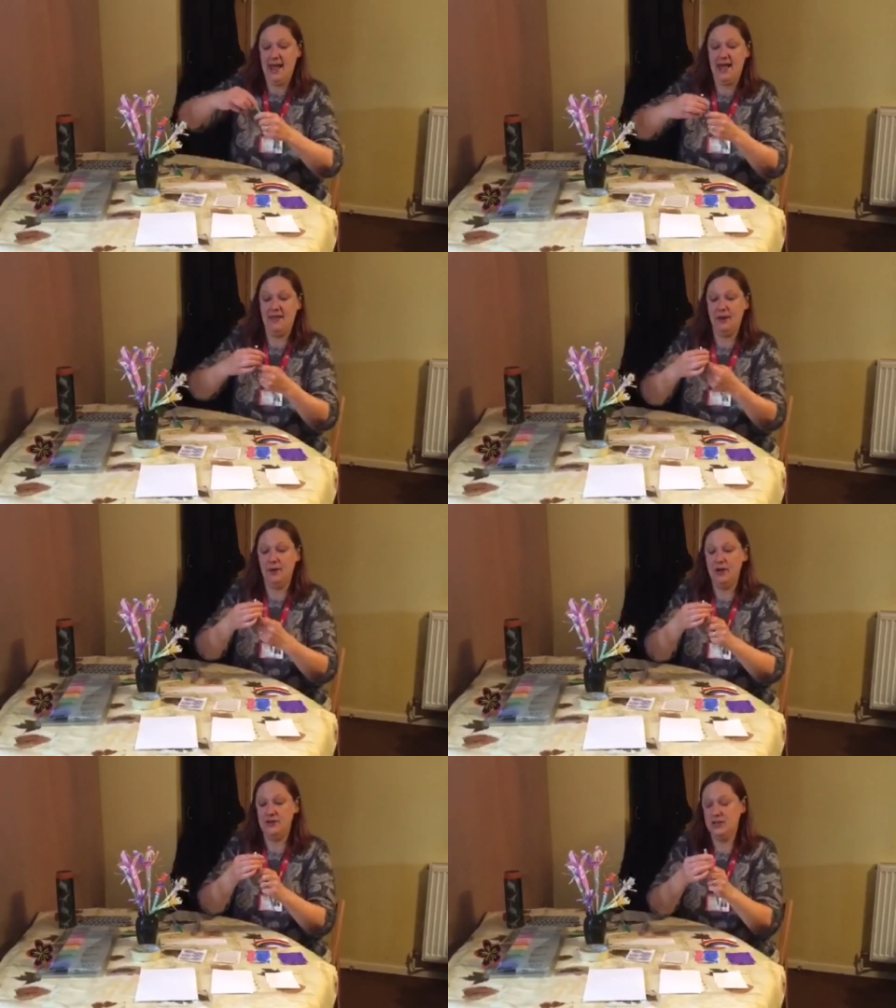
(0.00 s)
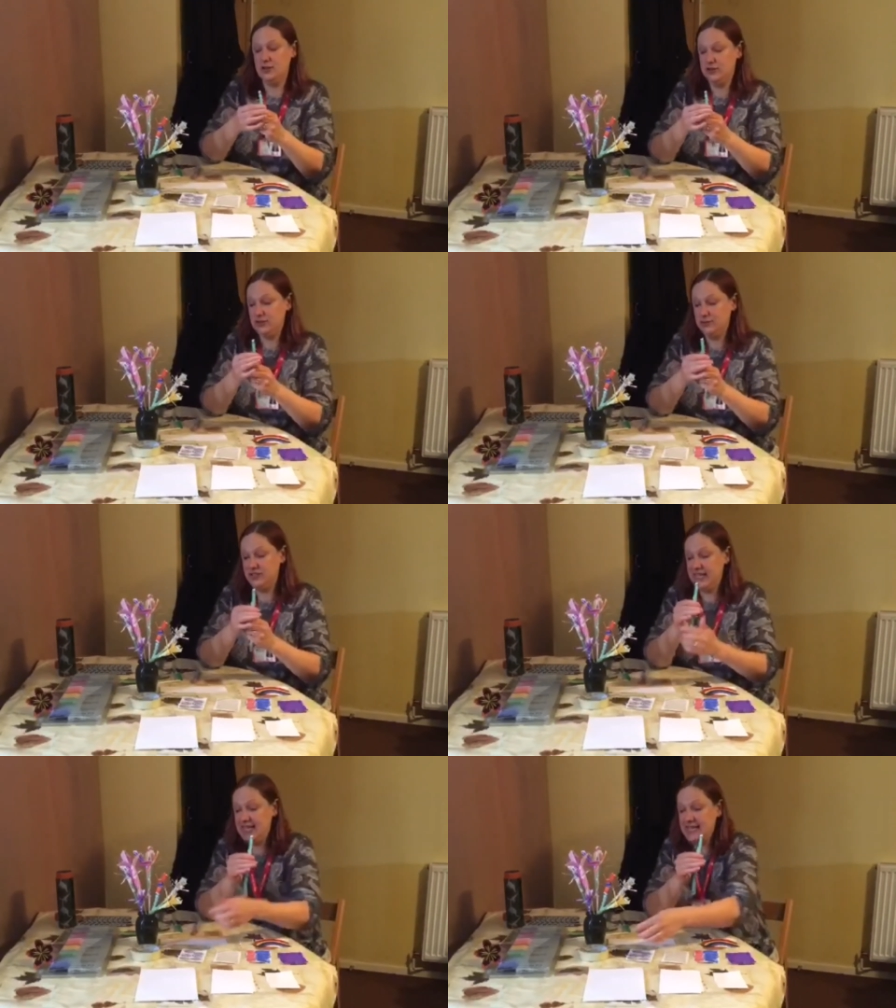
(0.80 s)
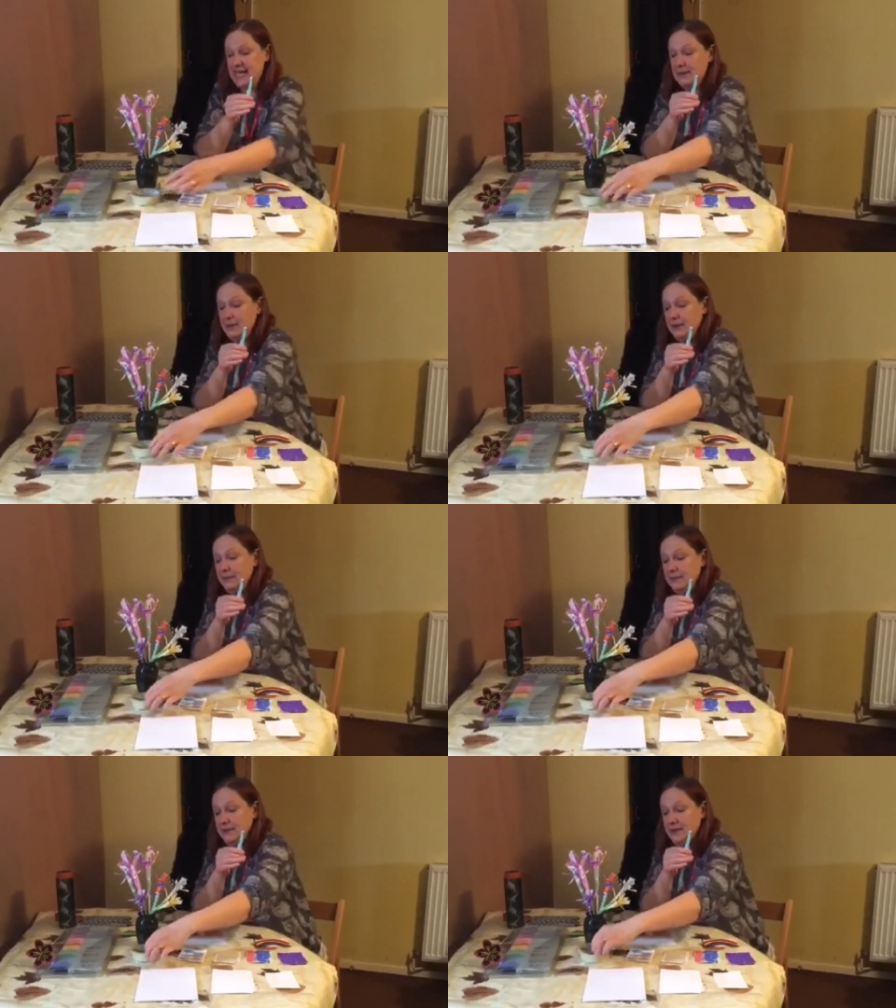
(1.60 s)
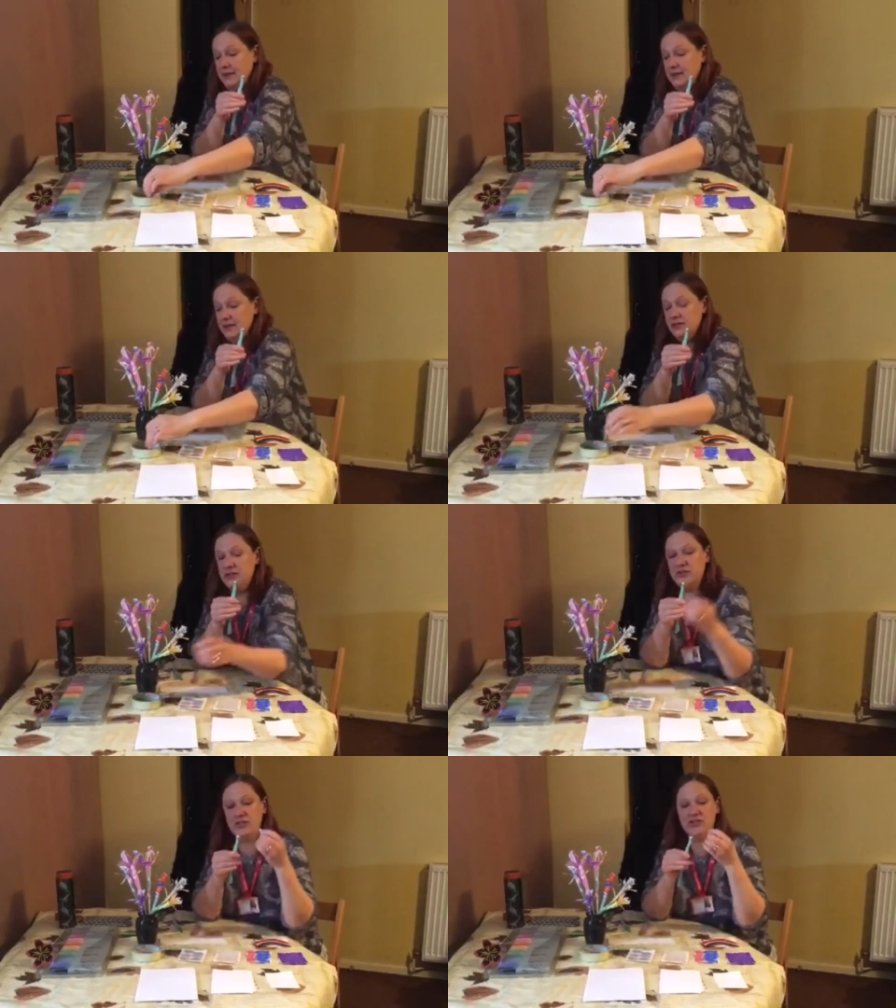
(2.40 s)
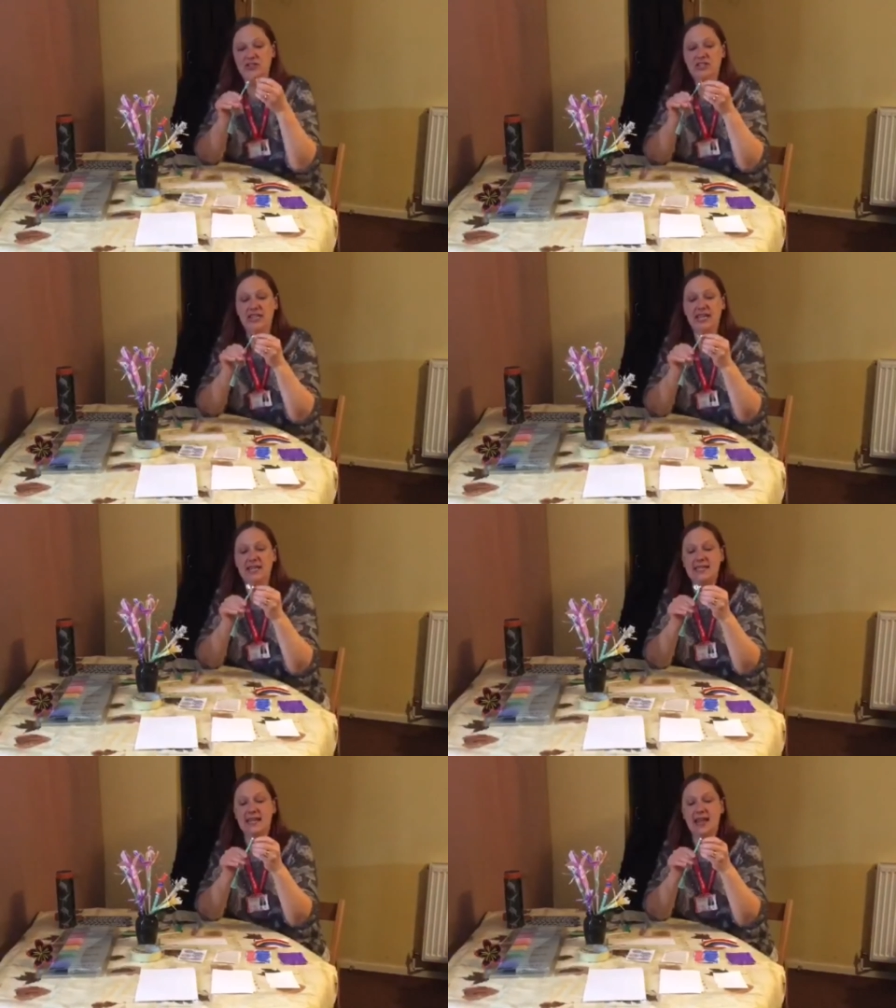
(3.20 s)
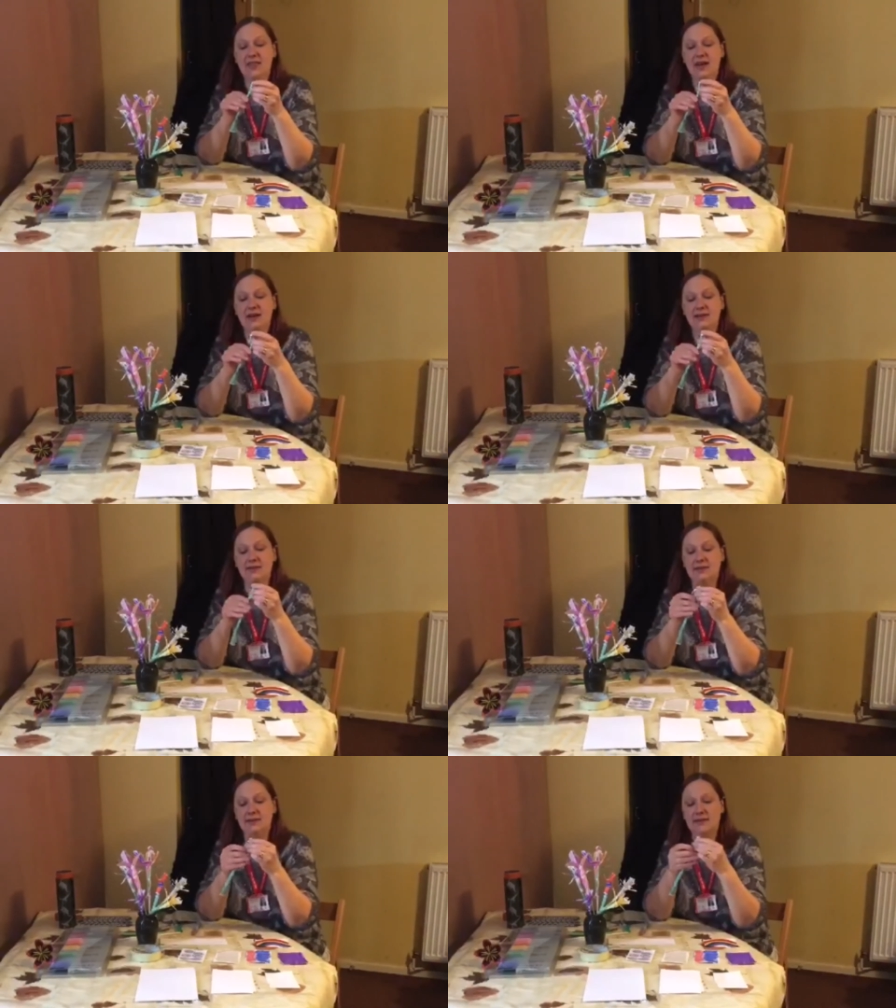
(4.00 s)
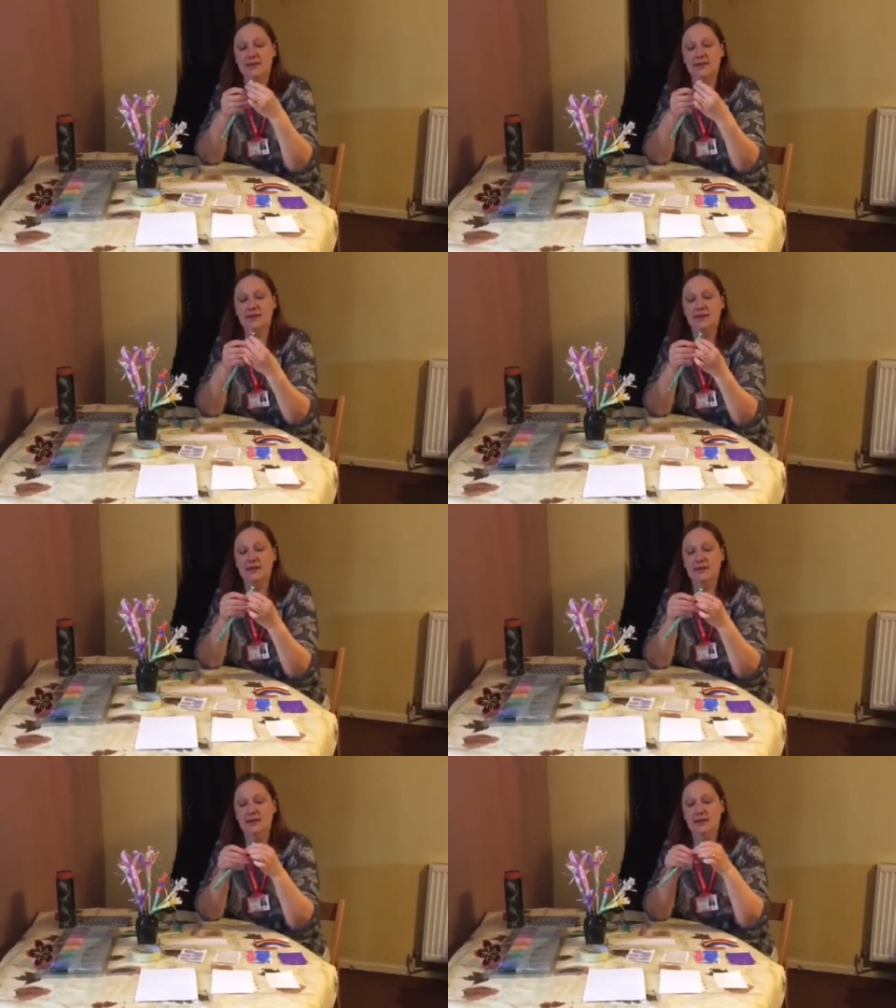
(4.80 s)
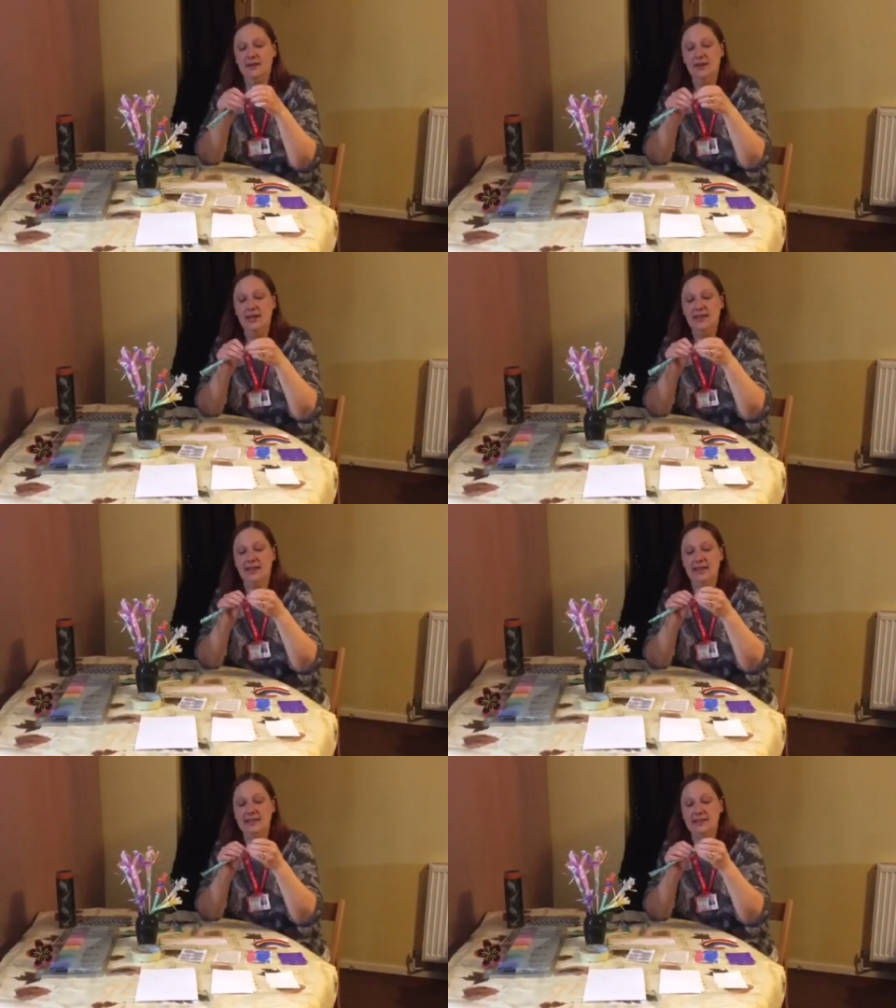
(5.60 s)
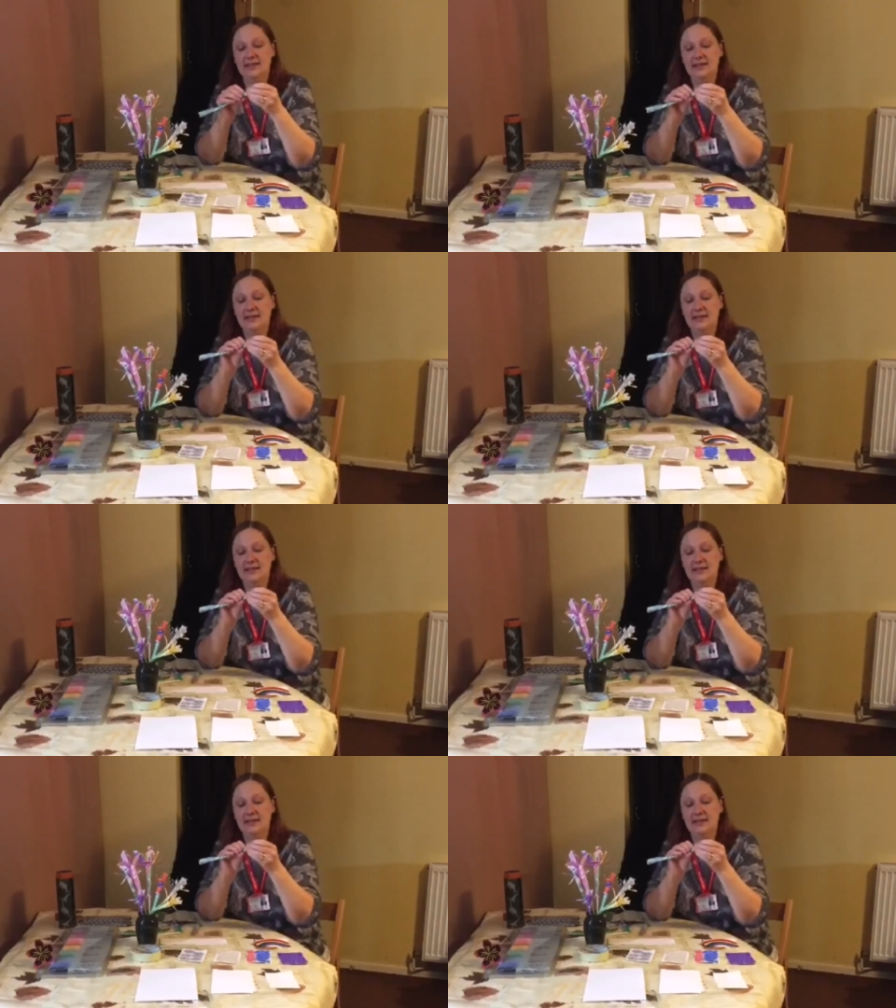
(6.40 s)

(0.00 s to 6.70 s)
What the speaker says: And then I'm going to use some sticky tape just to stick it together like this.